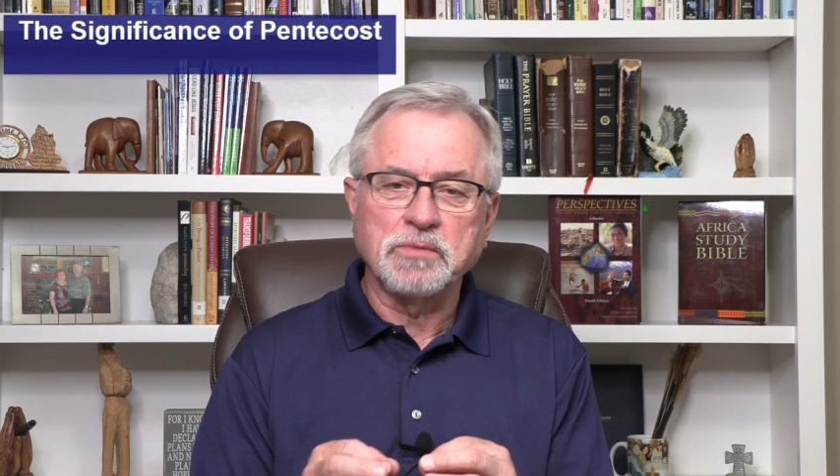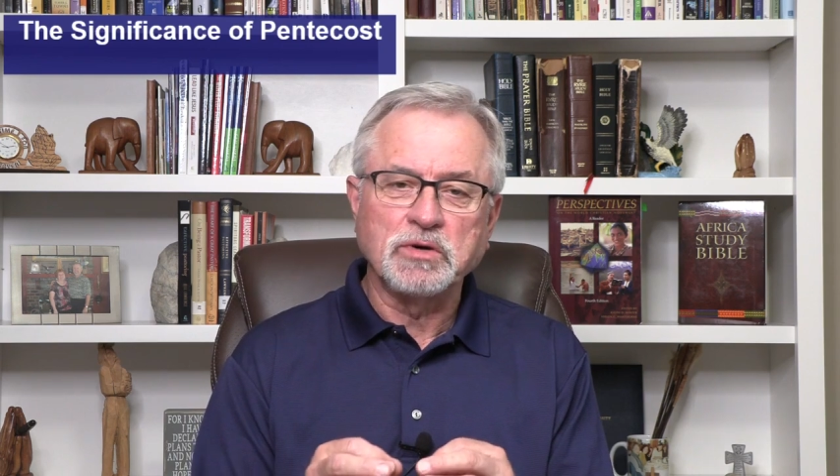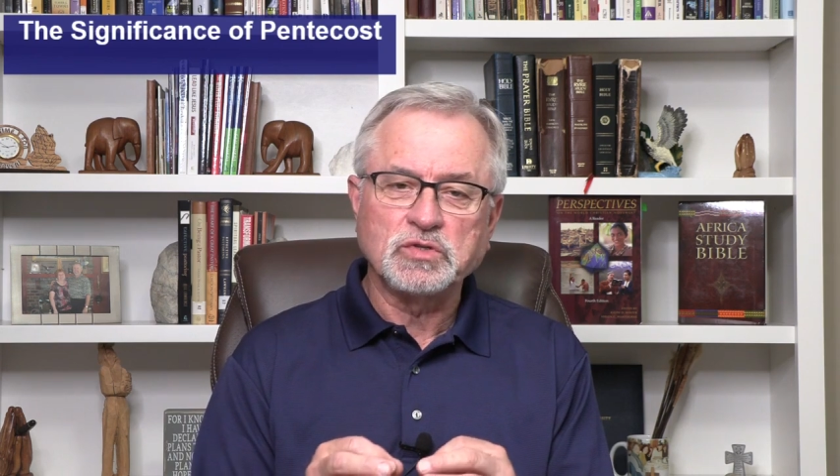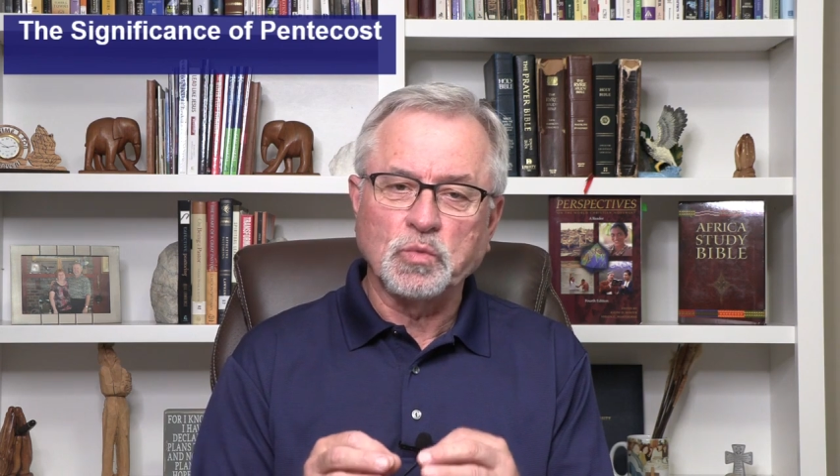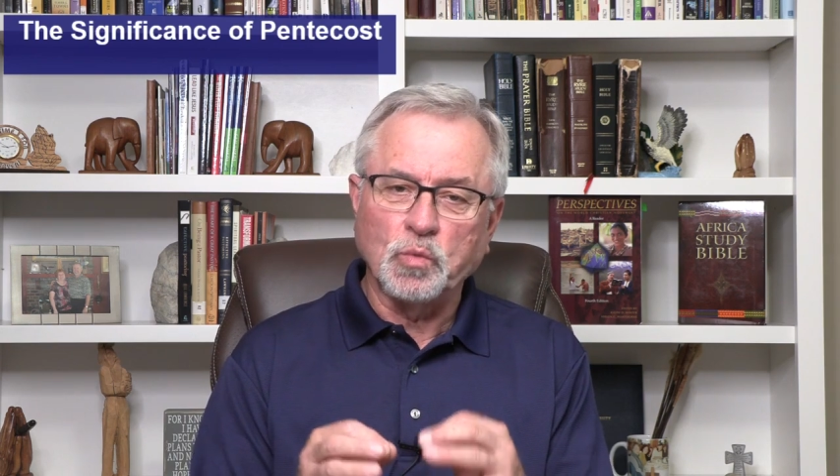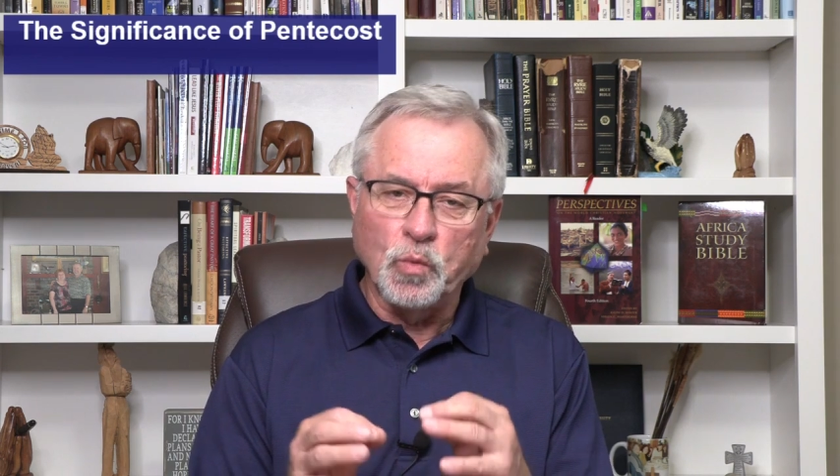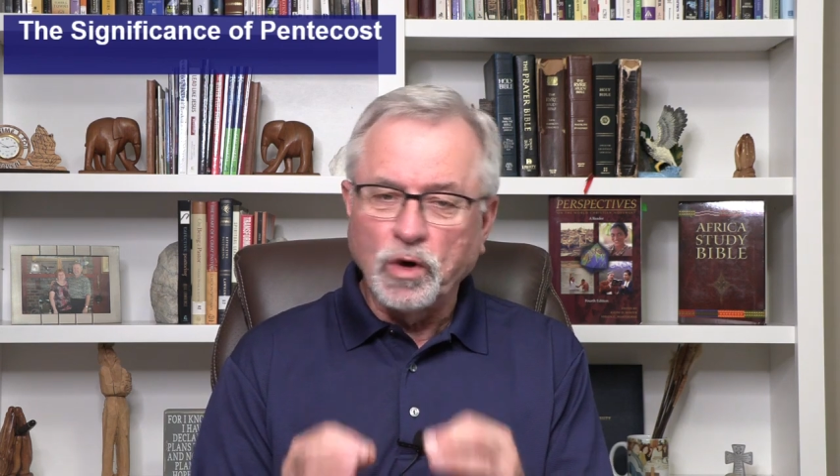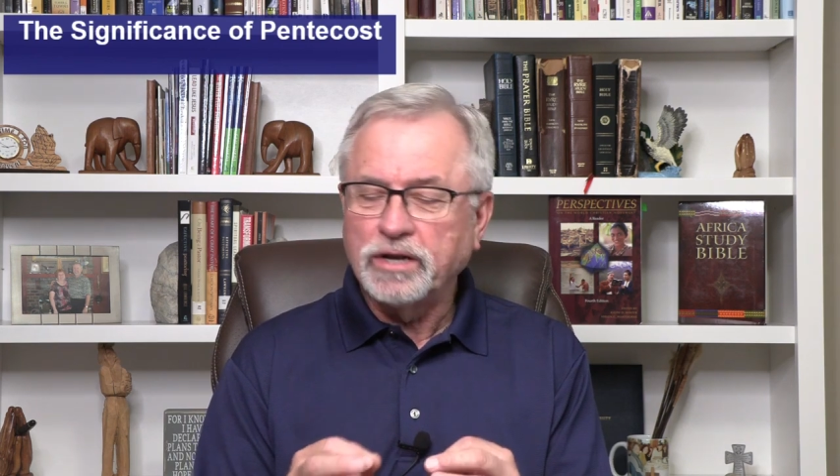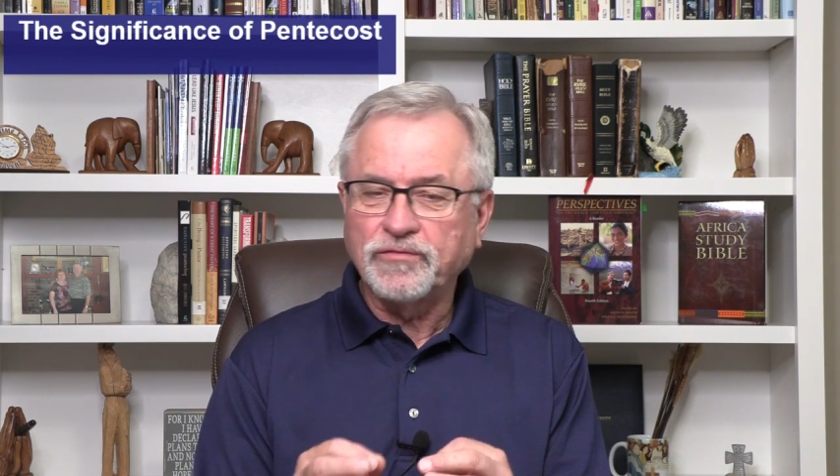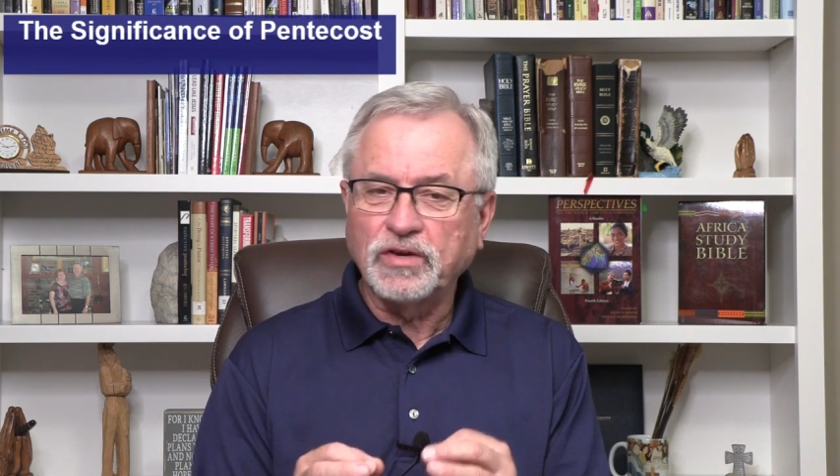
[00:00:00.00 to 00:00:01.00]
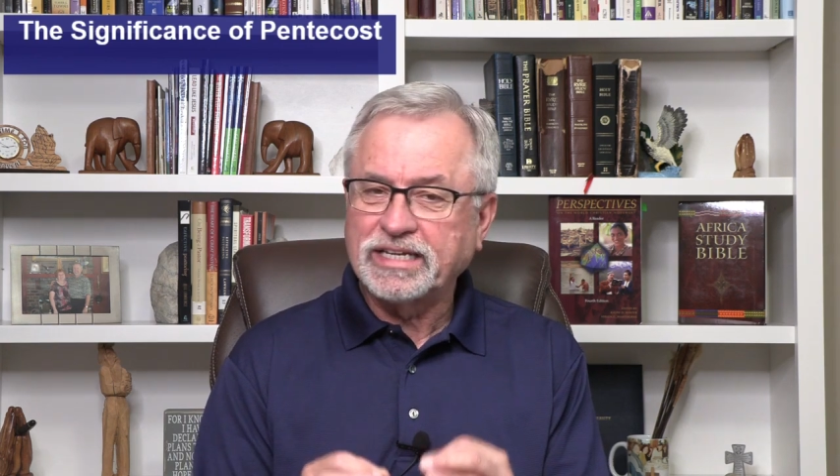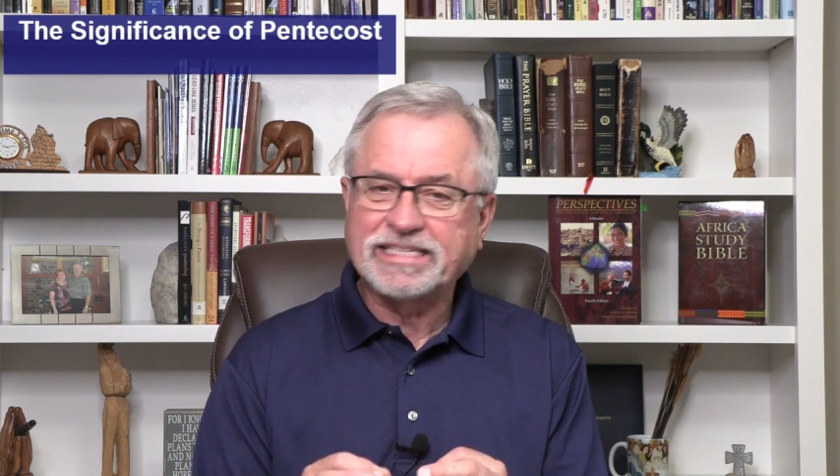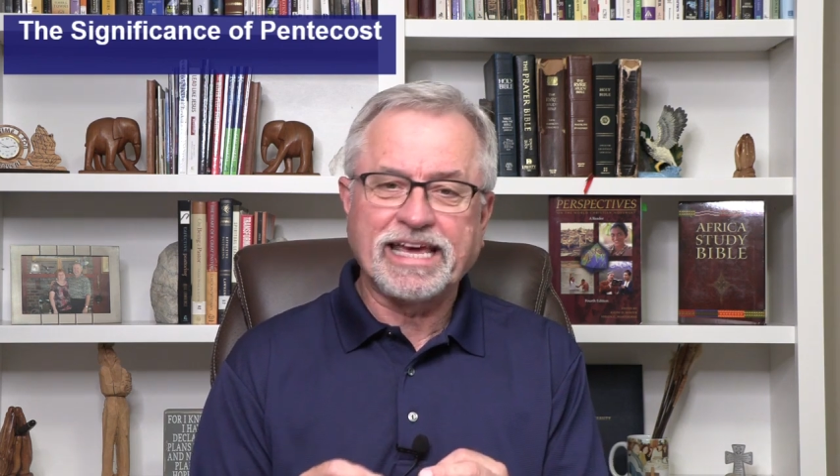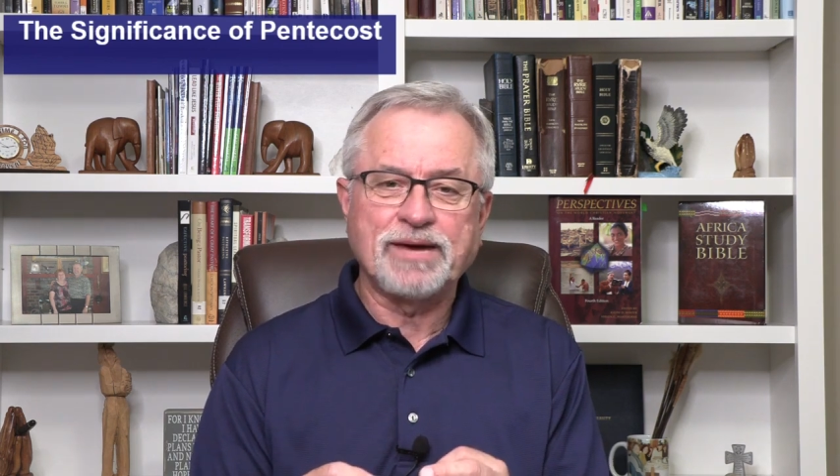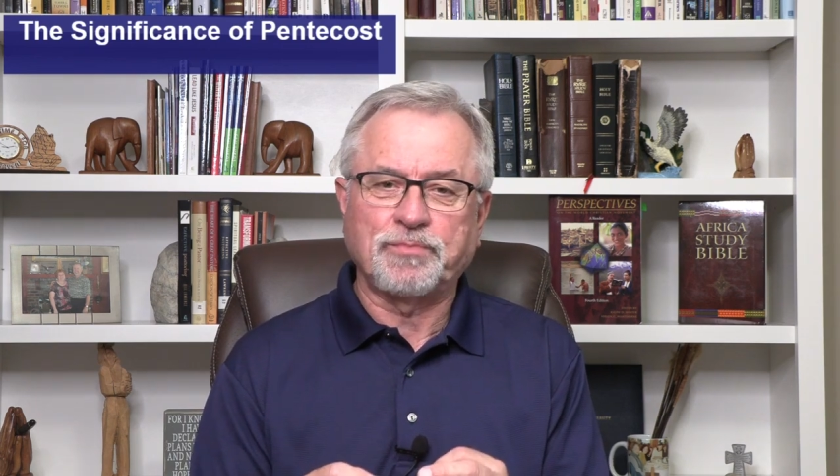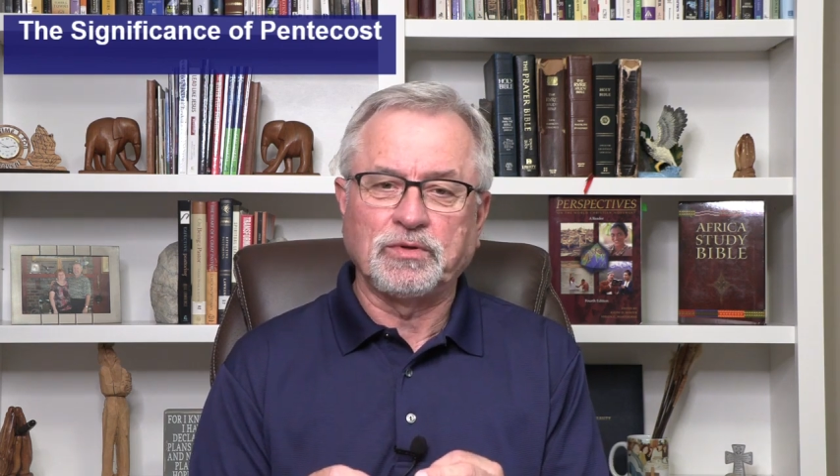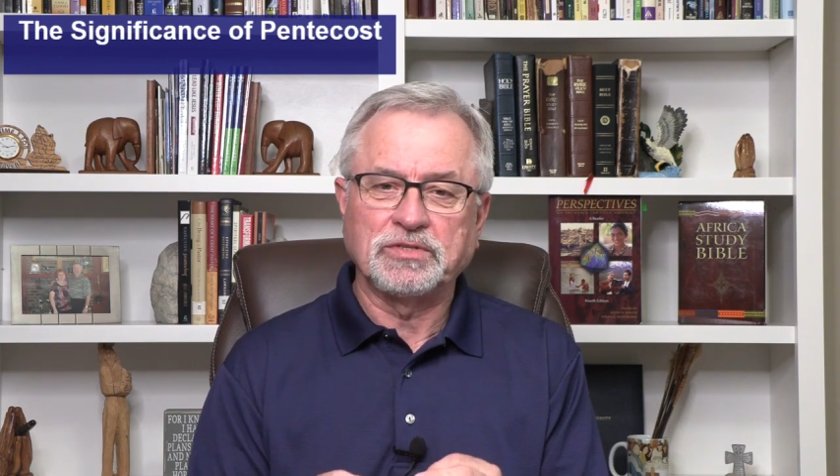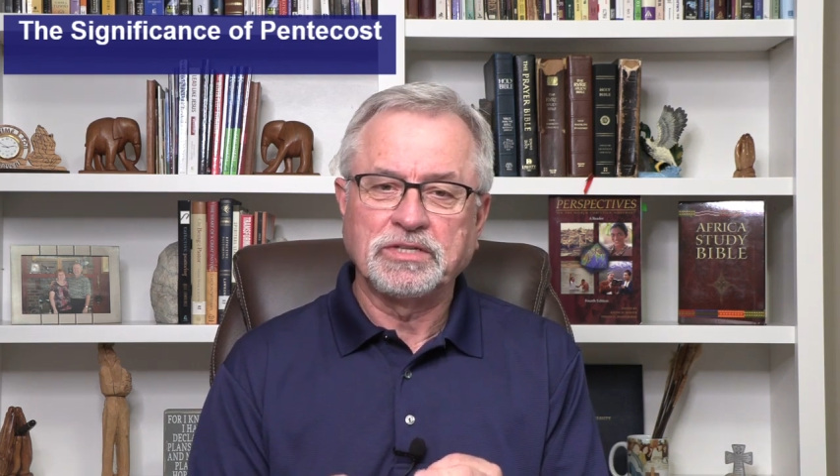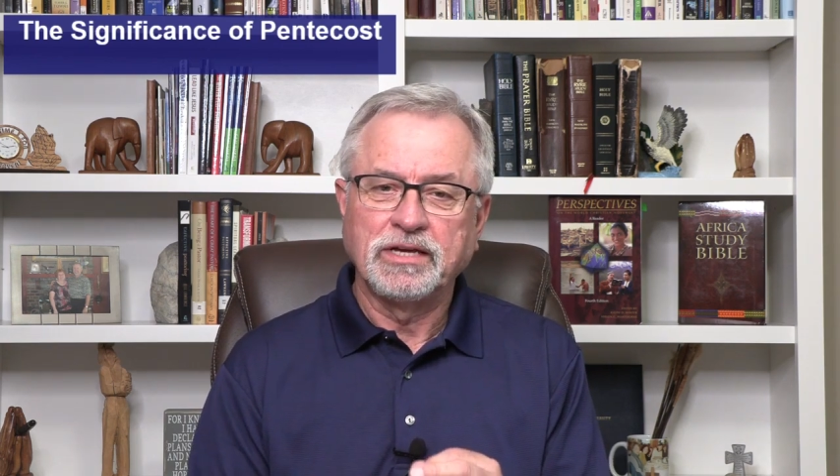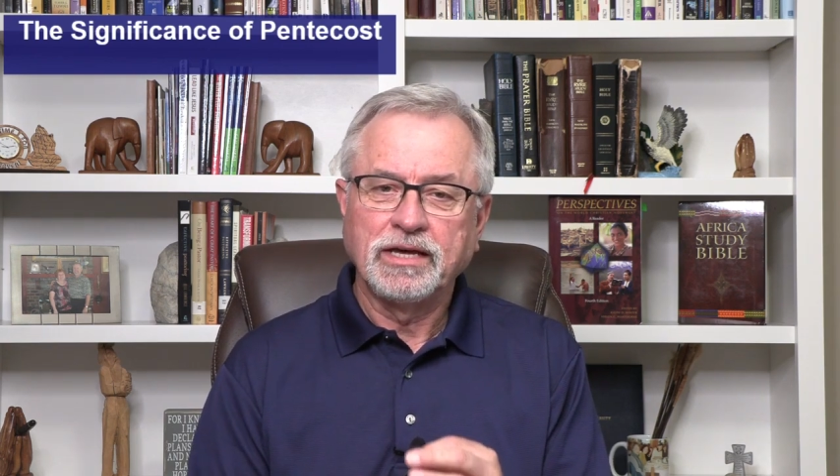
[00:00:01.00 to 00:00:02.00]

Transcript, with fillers: the most wonderful examples